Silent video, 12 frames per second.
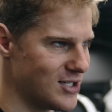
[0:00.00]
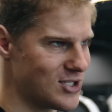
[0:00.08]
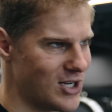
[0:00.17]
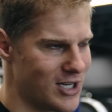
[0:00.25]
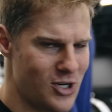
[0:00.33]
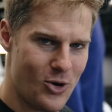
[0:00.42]

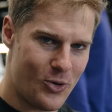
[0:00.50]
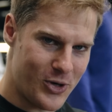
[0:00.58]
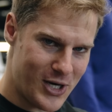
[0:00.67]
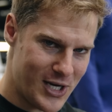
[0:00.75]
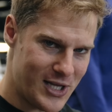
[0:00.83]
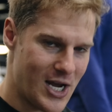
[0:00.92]
It's like, you
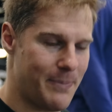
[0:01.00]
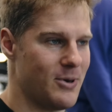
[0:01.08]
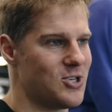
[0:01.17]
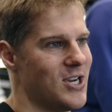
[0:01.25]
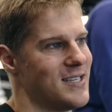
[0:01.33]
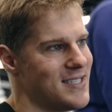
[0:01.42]
only need the
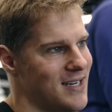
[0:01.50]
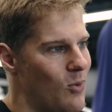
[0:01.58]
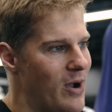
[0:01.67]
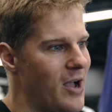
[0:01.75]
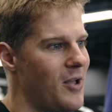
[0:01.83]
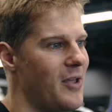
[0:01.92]
upper chest. Like,
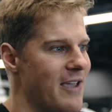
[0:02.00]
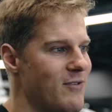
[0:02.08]
well,